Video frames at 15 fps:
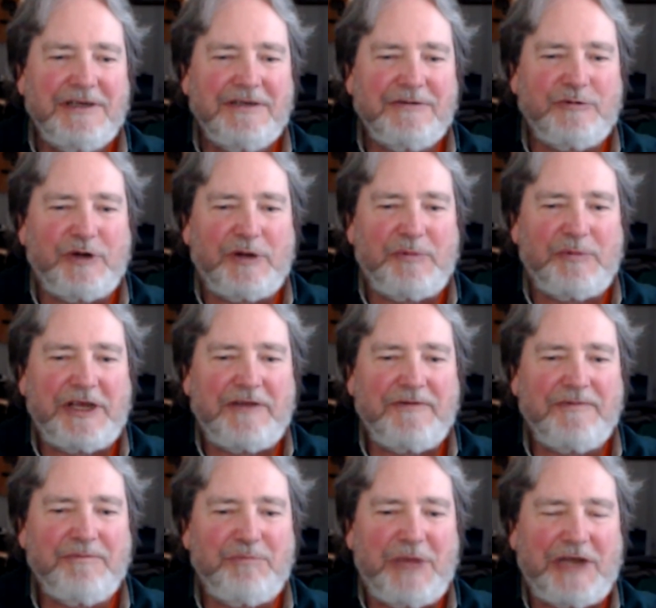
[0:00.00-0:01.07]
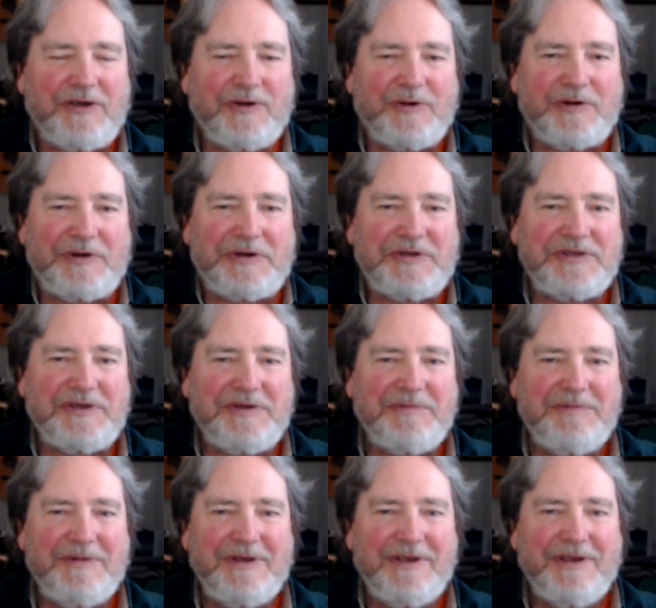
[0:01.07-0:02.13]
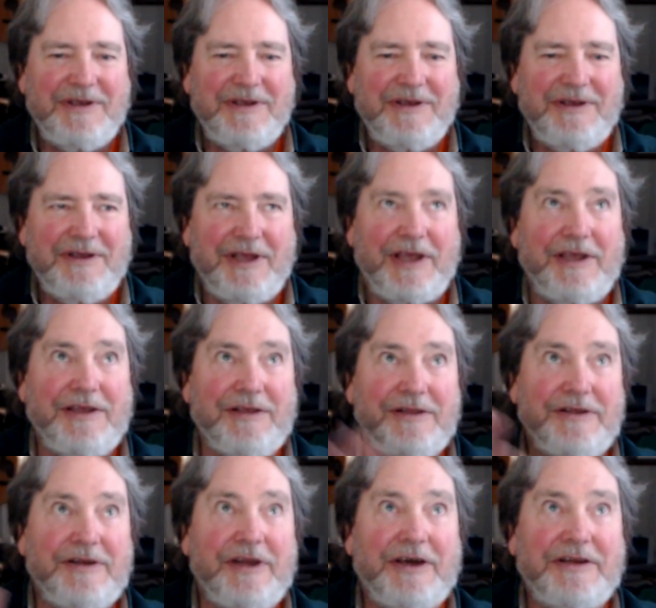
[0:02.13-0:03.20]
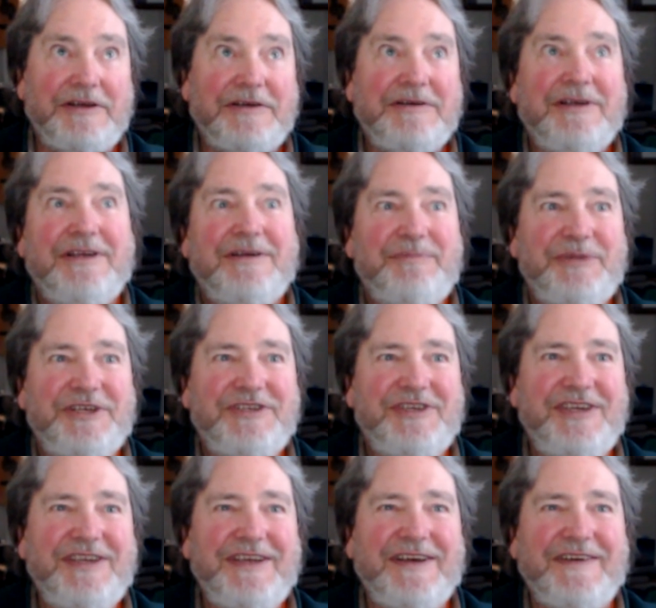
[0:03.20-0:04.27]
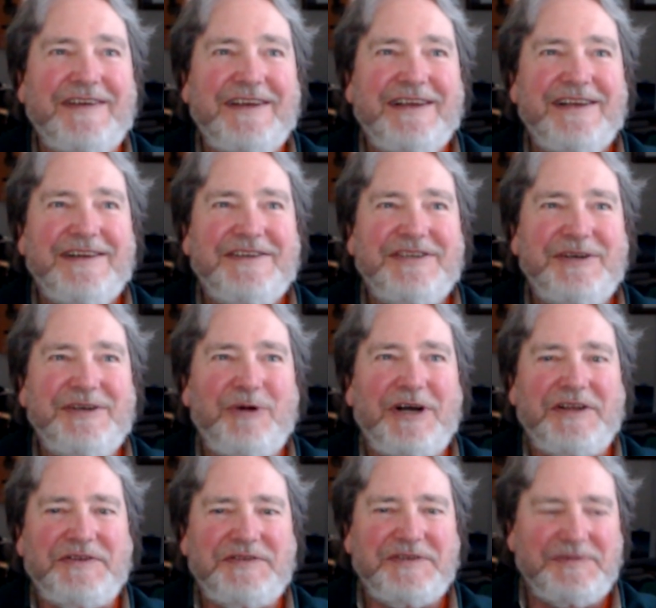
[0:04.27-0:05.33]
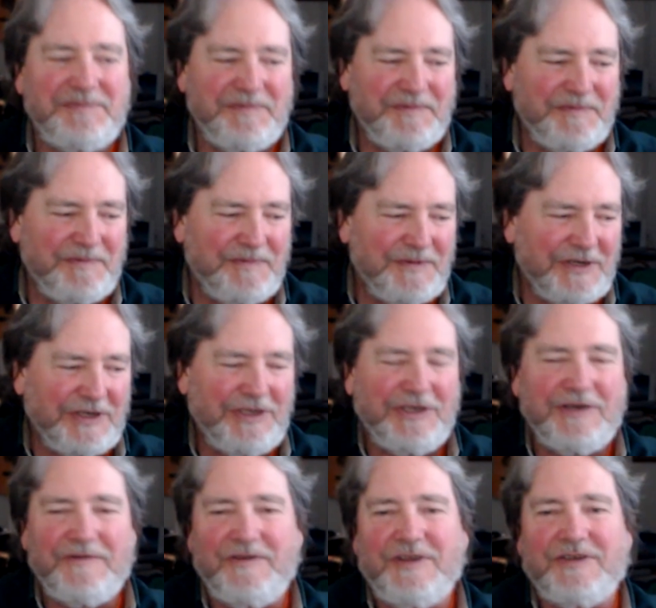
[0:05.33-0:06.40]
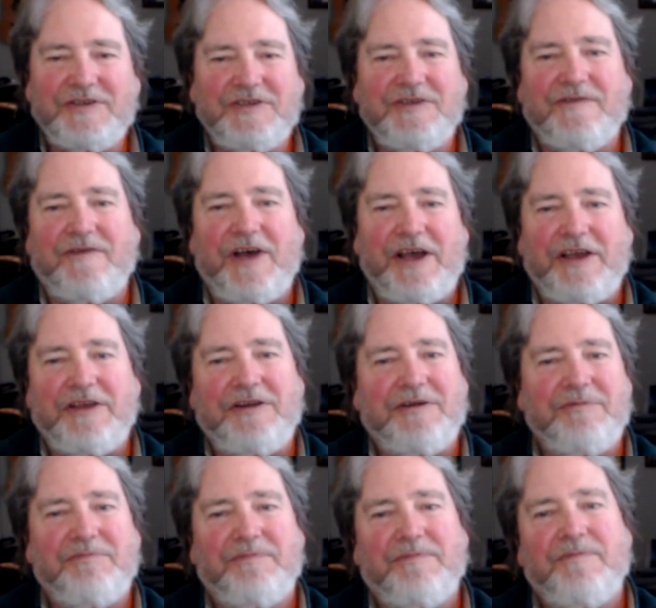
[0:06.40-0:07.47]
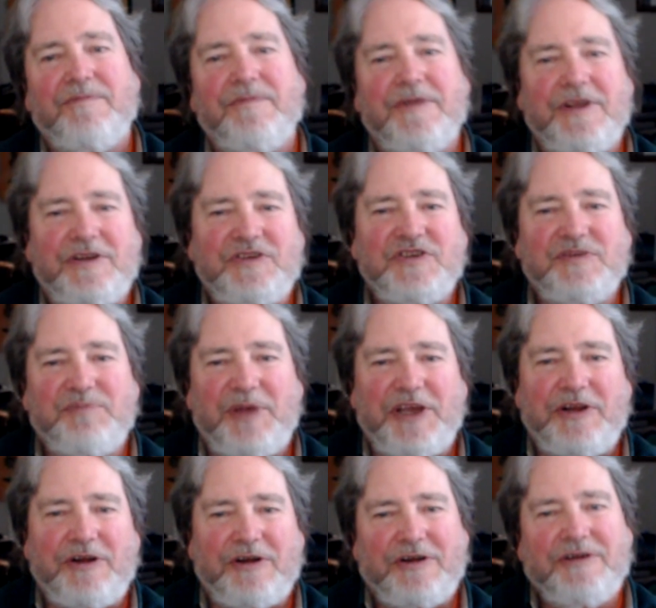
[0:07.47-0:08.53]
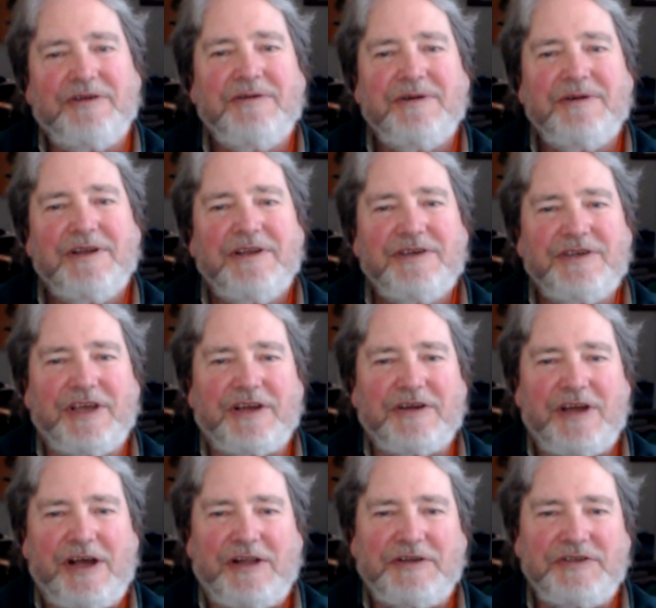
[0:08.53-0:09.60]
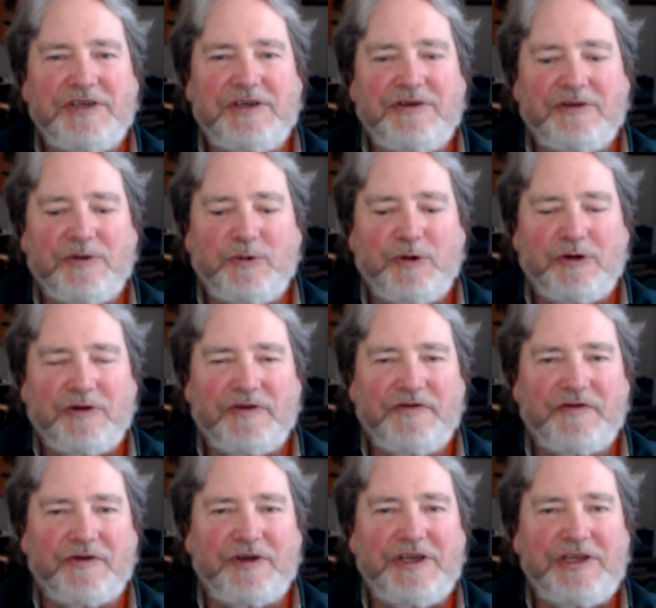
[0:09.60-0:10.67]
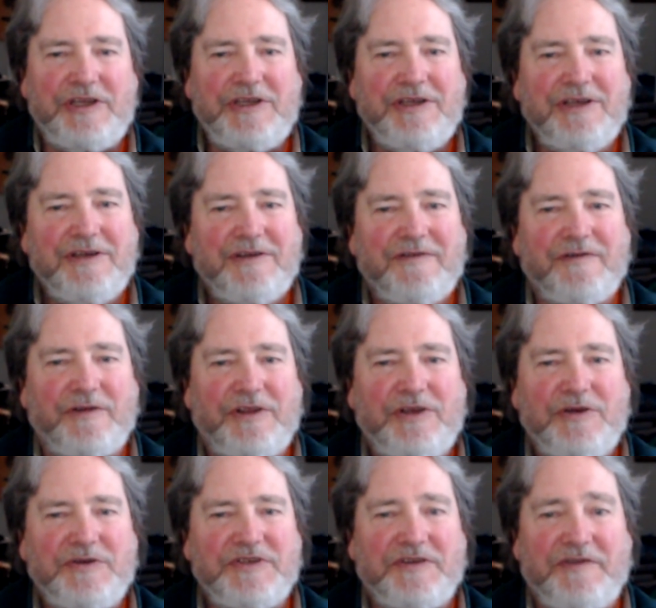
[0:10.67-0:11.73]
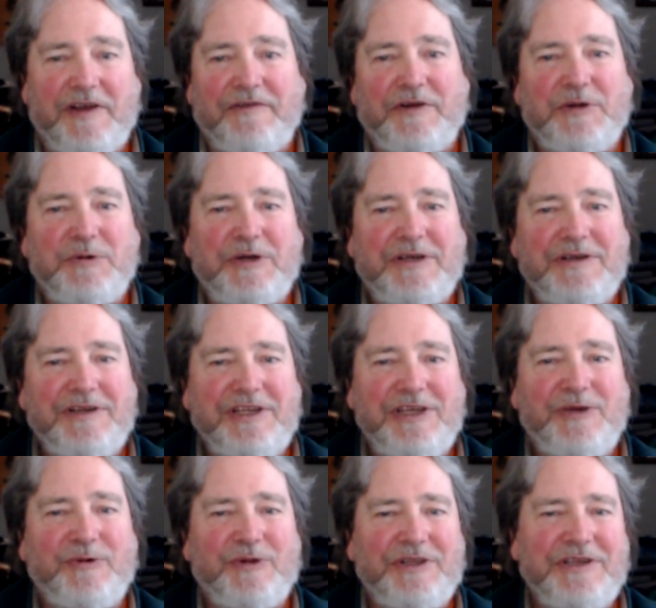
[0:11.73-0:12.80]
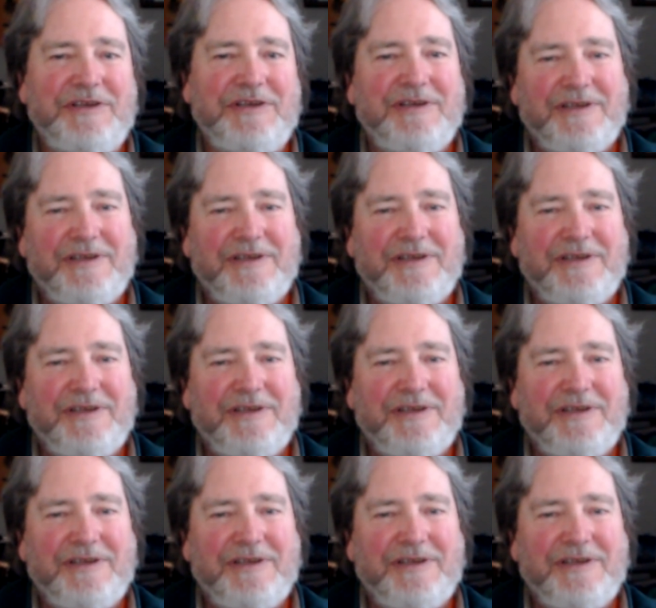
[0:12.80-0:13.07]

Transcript: one of my mentors, hail Inanna. But she wants to give this divine inspired technology to the world free for the use of everyone equally.